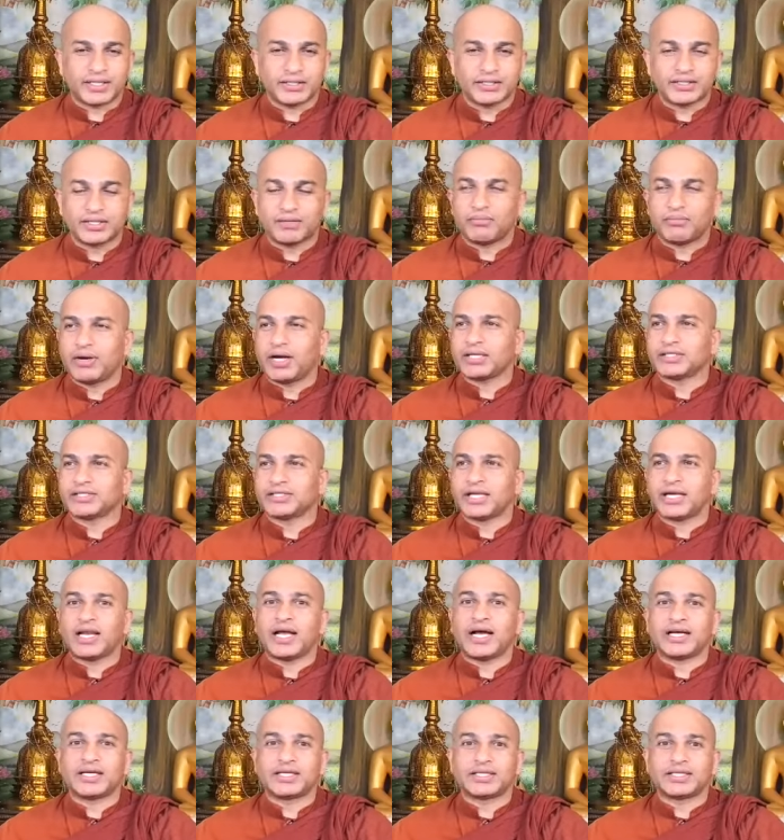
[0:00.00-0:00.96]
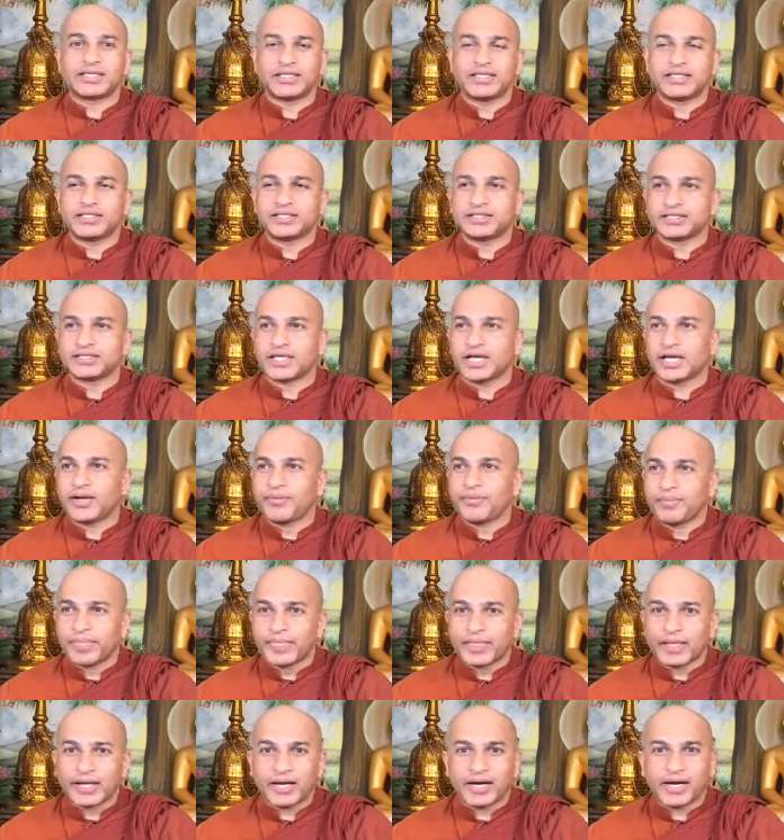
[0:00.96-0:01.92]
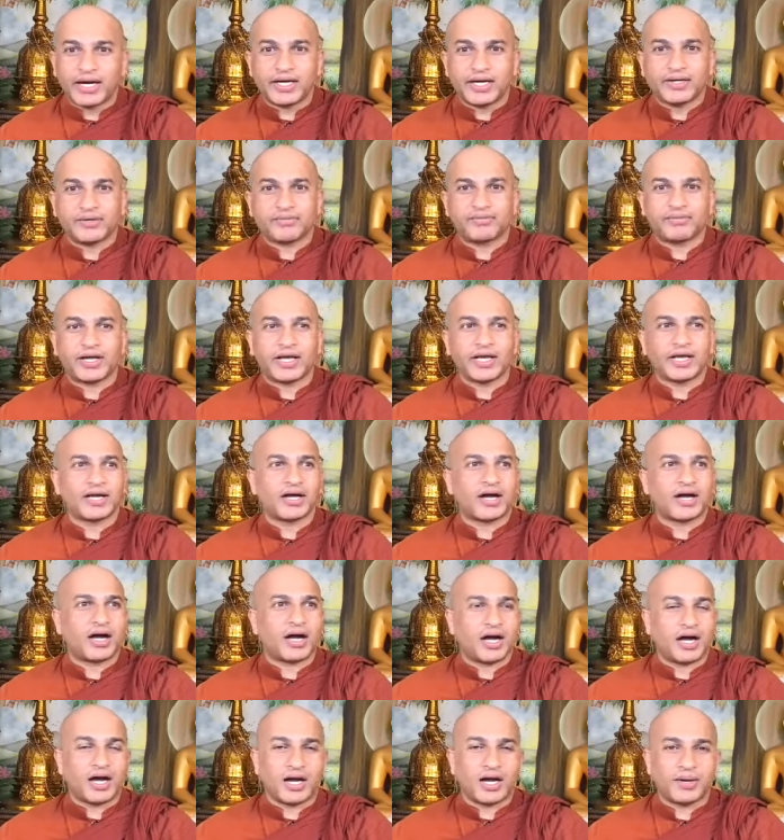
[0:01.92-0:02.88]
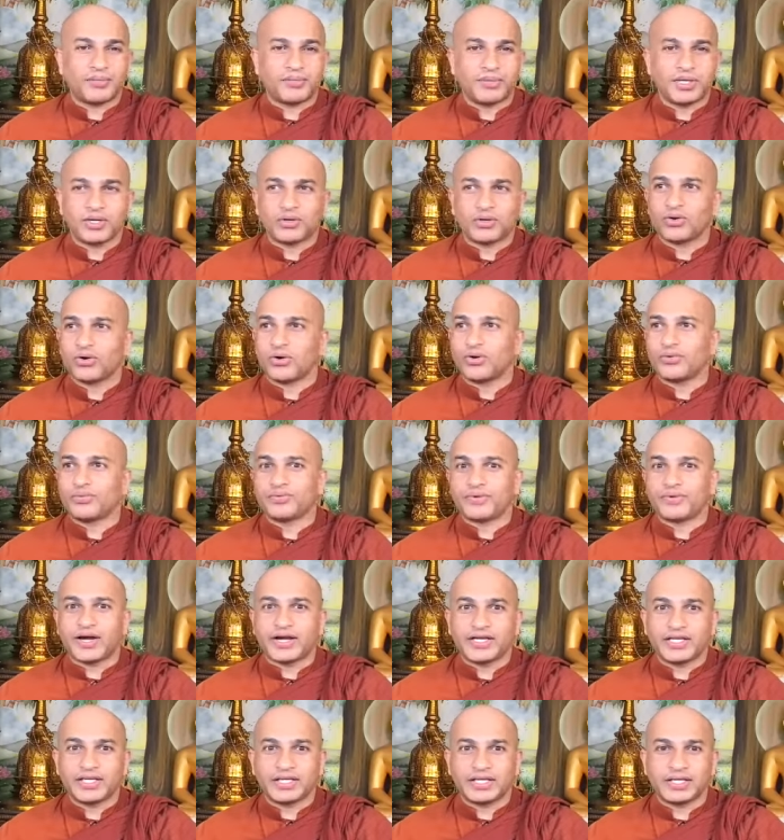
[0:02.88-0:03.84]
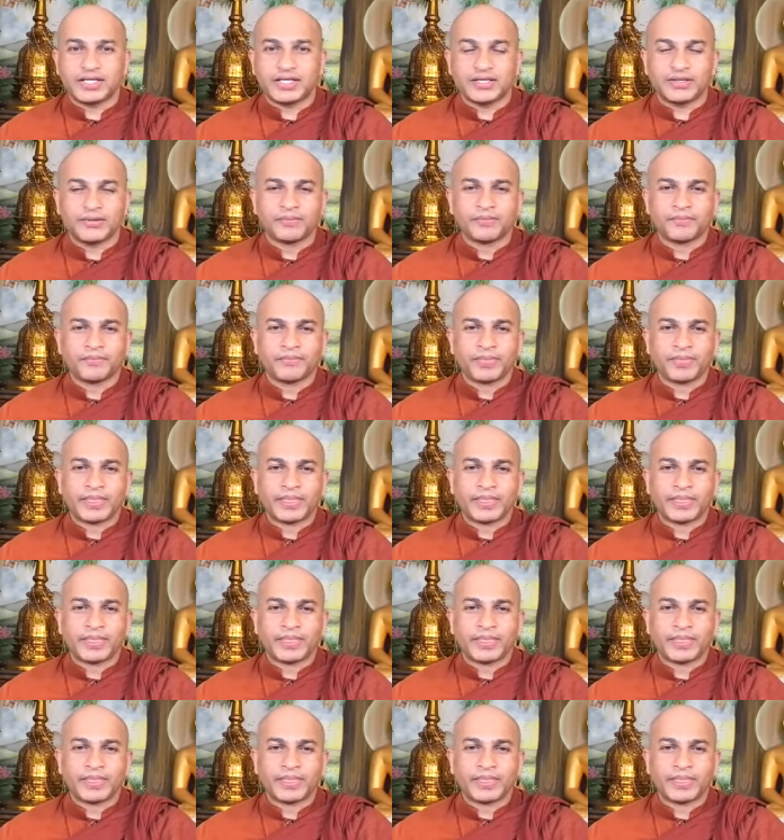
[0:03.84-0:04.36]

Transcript: The martial art is uh, kind of like a harming or fighting.